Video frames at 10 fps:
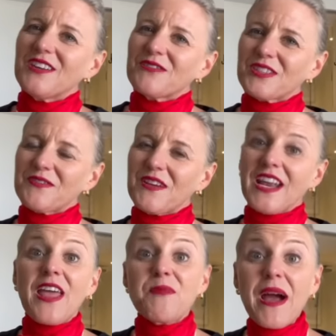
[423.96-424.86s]
really fun.
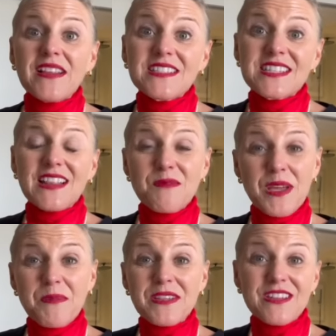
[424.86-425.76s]
And the pilots, they let
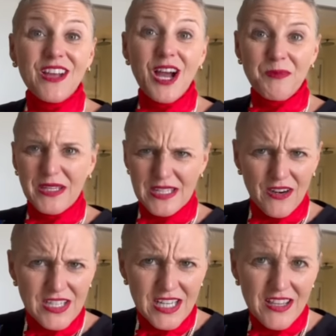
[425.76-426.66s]
me up into the cockpit. Did I
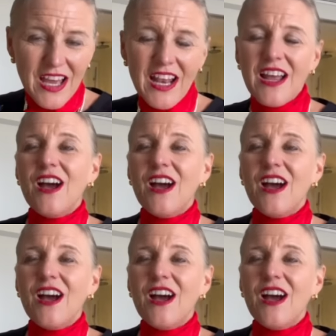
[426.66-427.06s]
already tell you that?